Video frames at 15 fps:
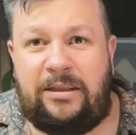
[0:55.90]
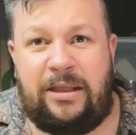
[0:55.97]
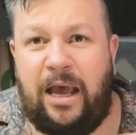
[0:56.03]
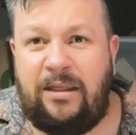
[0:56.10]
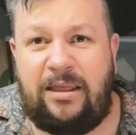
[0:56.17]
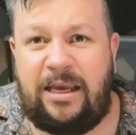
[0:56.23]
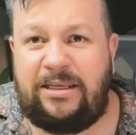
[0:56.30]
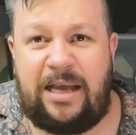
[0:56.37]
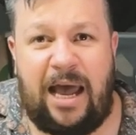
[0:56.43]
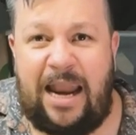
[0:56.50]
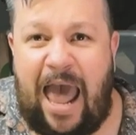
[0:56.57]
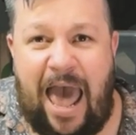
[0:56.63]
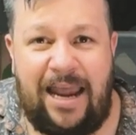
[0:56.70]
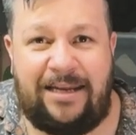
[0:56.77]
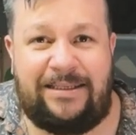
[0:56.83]
These
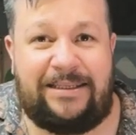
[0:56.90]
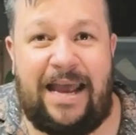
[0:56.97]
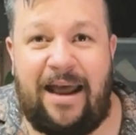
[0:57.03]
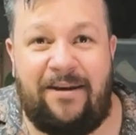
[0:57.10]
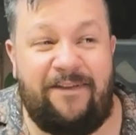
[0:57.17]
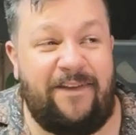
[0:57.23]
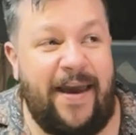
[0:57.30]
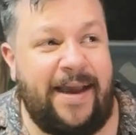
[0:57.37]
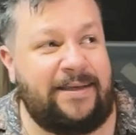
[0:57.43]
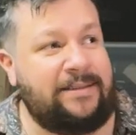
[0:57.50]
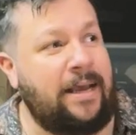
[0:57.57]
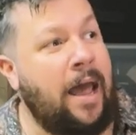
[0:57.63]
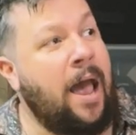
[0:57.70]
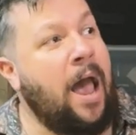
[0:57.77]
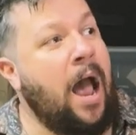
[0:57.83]
aren't added sound effects.
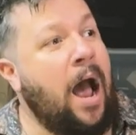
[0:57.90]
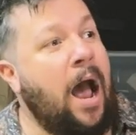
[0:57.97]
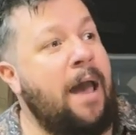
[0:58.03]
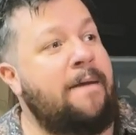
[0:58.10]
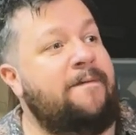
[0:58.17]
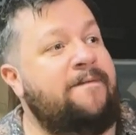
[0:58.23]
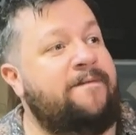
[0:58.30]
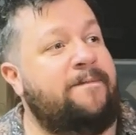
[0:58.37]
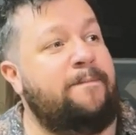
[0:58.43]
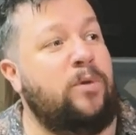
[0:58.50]
I've